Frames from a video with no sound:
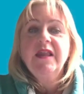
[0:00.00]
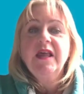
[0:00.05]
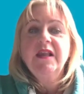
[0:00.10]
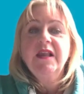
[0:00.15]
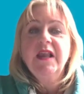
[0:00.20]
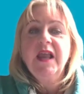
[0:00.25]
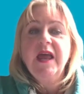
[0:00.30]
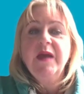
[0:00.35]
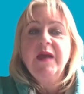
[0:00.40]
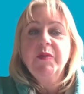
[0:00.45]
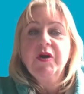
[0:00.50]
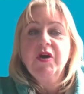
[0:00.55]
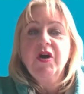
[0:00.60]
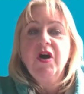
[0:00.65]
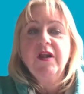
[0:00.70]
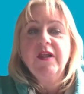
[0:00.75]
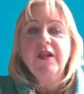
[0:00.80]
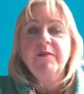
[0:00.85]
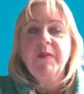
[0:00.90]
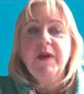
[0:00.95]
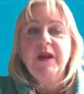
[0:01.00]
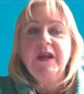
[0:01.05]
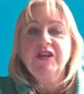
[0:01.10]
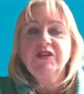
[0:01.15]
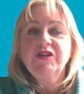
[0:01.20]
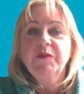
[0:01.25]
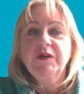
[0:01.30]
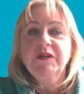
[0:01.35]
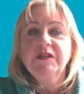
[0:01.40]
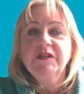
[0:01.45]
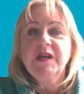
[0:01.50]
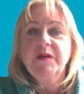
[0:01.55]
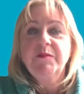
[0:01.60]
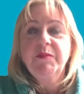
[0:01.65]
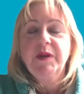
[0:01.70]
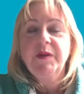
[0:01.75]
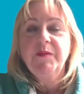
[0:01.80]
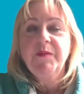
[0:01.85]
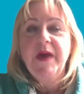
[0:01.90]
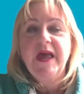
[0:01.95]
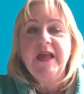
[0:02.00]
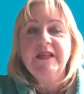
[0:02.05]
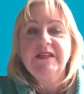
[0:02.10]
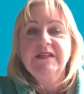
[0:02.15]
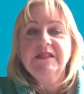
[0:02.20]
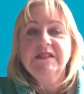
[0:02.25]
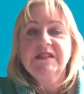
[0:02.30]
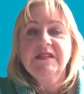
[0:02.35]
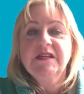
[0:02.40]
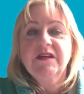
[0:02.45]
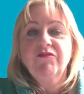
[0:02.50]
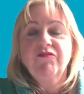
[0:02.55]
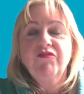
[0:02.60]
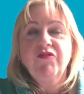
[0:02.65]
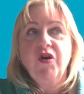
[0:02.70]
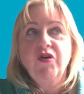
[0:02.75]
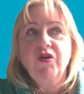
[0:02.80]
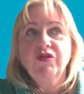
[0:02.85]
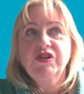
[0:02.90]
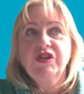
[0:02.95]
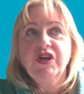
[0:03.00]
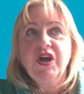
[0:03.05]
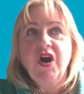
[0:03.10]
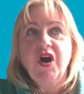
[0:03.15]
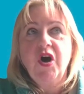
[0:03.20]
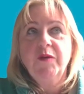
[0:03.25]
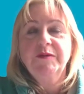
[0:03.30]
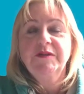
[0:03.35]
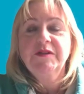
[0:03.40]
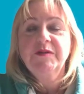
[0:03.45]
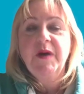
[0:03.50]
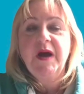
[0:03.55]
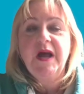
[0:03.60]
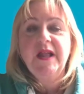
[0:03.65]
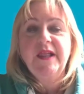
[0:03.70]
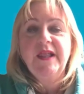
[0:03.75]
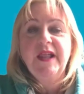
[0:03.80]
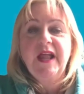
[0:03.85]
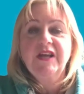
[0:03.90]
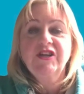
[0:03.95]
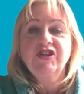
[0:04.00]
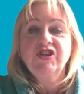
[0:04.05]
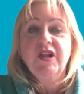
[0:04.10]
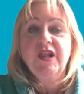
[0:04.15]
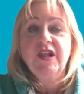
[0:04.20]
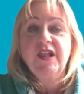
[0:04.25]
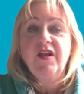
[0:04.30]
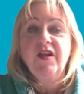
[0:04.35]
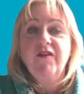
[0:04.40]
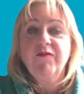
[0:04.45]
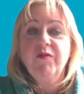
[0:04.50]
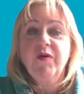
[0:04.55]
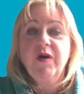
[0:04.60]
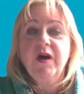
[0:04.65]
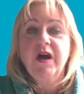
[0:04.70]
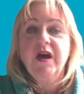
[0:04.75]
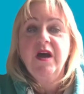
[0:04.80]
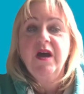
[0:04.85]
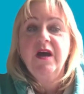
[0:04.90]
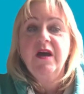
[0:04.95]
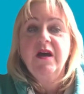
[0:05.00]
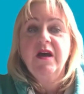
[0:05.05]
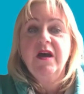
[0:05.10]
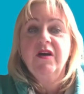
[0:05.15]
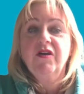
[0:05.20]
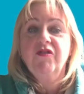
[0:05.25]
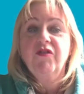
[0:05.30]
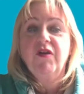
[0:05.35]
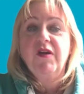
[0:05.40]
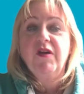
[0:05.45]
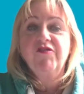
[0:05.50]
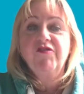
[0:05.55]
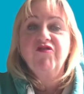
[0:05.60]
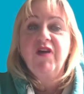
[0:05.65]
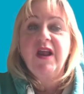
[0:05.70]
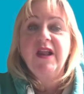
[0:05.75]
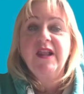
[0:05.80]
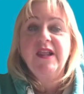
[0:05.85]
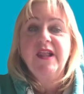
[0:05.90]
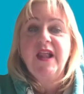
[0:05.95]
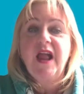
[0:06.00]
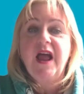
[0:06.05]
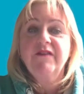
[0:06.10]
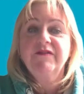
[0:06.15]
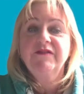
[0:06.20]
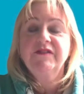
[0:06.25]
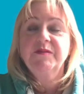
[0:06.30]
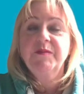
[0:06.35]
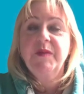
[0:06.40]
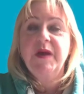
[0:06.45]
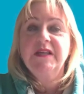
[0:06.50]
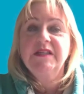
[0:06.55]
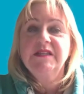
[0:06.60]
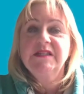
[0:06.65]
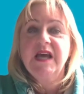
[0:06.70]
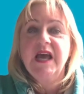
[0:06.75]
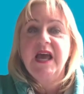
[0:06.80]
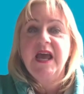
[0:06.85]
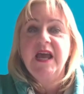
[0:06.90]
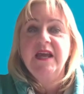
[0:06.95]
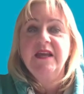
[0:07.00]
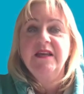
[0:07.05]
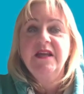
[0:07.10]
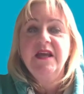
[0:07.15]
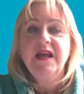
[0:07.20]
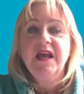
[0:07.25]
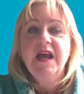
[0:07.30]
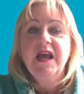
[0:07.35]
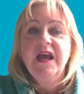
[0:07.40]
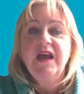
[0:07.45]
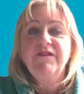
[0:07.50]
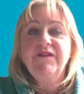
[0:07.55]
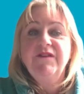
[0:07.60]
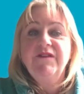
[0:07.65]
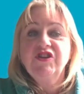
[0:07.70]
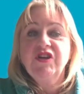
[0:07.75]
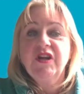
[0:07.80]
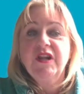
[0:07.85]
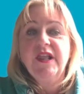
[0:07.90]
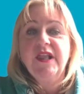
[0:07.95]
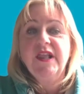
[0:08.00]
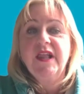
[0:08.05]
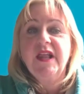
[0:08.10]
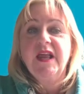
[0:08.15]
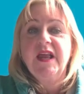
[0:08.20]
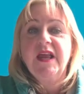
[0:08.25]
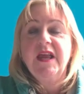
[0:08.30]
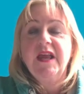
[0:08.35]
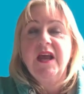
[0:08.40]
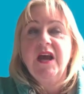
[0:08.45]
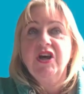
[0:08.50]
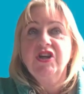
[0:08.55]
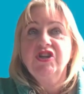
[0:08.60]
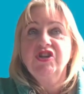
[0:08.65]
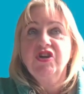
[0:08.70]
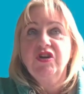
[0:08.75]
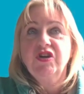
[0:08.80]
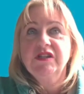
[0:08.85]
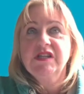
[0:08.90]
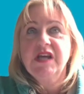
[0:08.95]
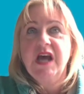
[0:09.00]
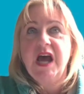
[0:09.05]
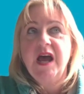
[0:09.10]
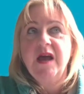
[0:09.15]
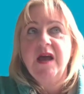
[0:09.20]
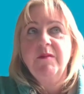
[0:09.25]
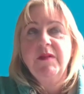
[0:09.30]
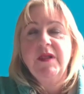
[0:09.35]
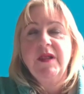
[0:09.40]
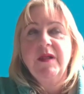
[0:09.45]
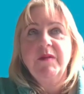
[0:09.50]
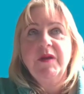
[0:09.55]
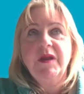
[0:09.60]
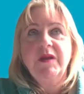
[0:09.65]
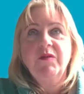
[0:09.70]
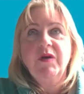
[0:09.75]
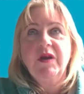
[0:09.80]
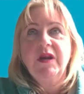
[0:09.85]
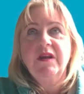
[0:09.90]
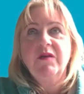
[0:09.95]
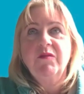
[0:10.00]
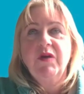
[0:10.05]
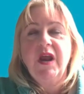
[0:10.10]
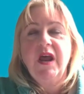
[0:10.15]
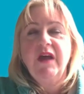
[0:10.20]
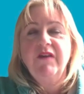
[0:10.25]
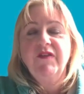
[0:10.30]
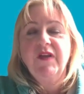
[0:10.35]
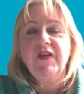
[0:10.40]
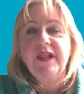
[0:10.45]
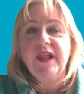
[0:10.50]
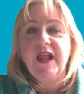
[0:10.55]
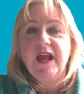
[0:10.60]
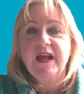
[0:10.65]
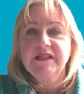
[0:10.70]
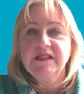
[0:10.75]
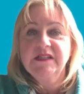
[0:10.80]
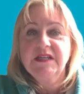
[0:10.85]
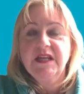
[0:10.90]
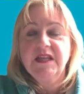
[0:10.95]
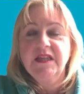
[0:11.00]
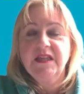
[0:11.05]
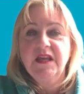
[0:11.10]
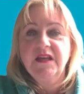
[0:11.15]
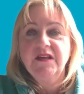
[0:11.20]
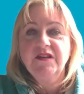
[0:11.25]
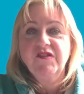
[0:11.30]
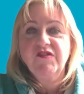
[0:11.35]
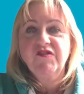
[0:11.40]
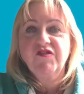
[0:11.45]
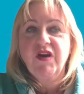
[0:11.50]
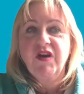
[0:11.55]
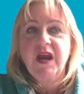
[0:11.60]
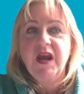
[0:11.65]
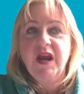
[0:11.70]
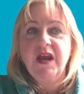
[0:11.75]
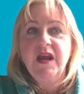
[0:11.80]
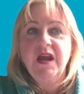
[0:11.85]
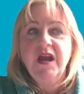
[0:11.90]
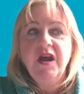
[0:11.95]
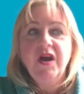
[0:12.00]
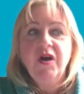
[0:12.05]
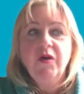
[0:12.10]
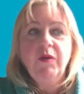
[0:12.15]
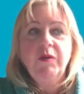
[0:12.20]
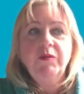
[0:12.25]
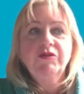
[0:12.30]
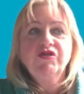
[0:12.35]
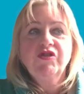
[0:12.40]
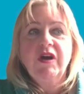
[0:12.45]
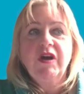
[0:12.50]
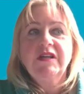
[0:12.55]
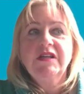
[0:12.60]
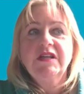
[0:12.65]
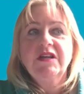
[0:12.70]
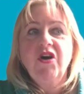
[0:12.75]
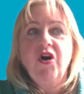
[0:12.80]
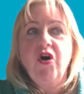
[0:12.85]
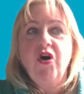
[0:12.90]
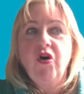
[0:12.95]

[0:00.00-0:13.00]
And then labor cost management, implement rota optimization software and cross-train staff to maintain efficiency at all times. I mean, when I first started in the industry, we were trained